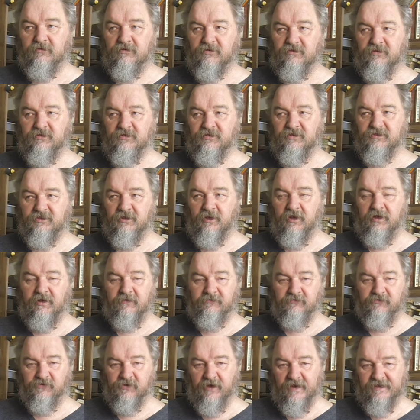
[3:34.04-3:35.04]
style
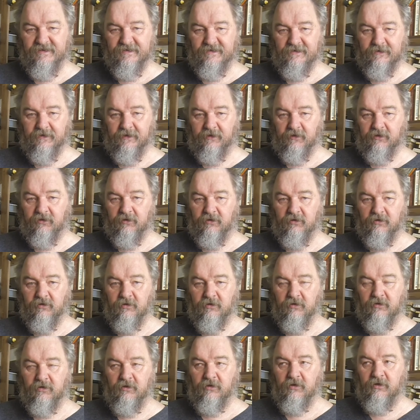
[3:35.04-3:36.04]
of wrestling,
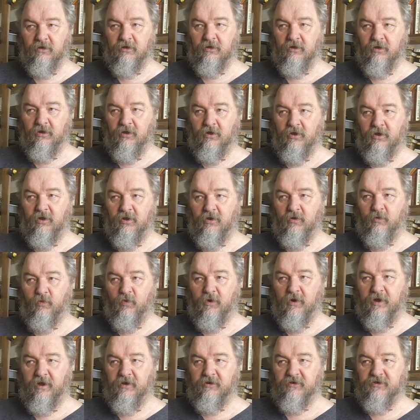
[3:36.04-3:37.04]

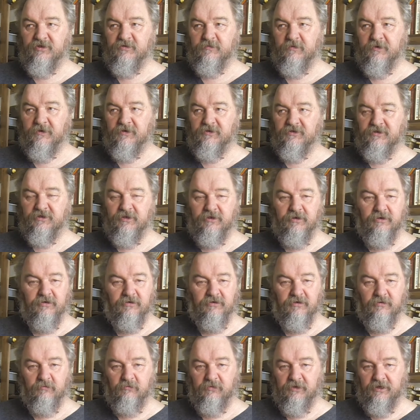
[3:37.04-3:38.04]
where it's been
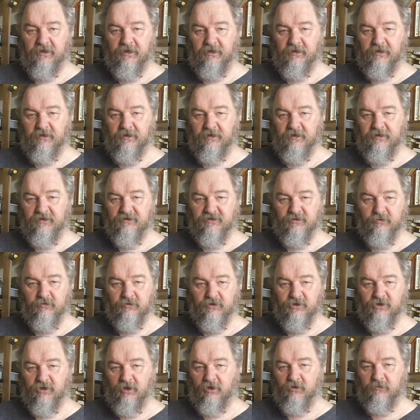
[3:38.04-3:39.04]
turned completely into a
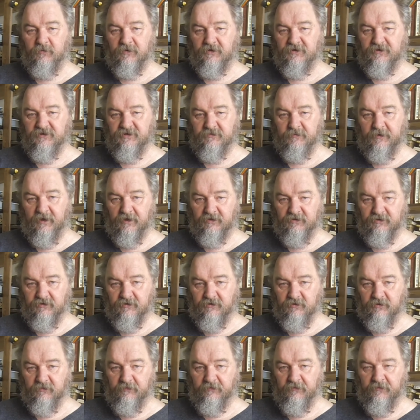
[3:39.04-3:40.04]
showbiz
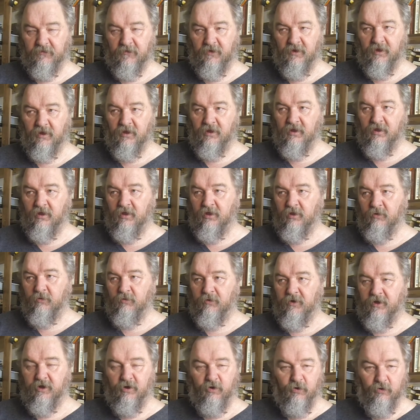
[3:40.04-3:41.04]
spectacle,
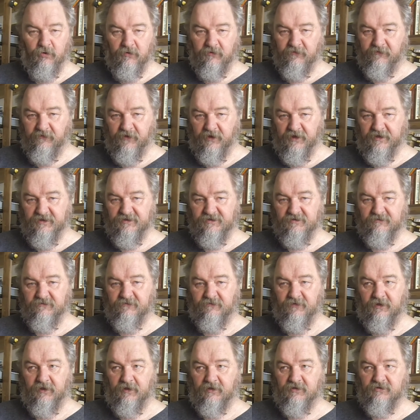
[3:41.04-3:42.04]
where all fights are
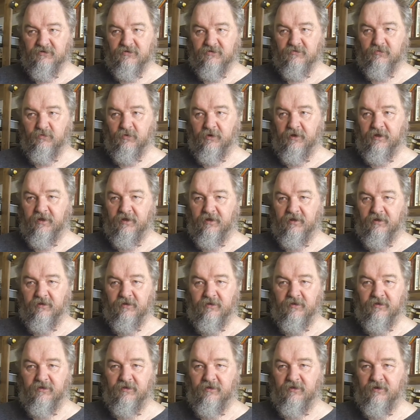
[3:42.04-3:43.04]
fixed, where
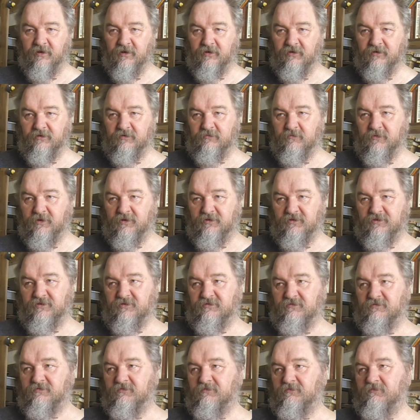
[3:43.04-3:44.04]
there are the
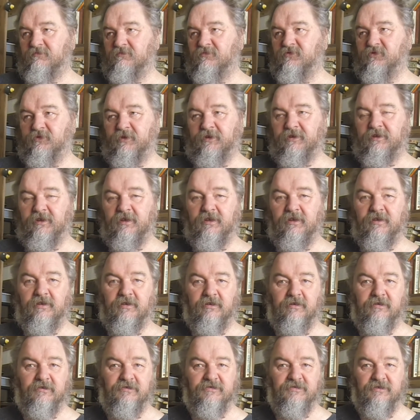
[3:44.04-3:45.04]
most
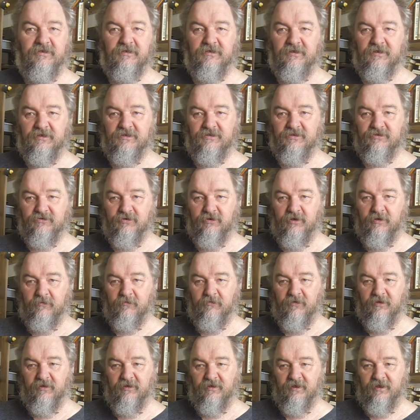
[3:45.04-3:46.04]
ridiculous and
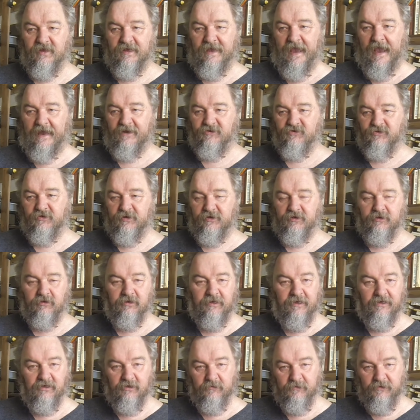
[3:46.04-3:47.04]
extreme
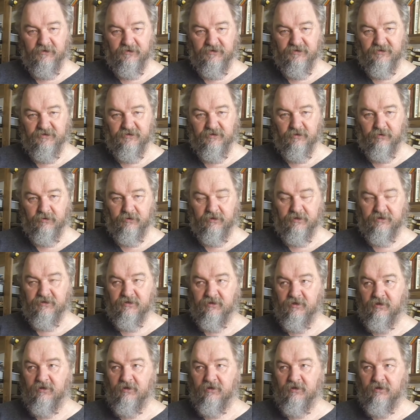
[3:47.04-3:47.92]
theatrical elements to it,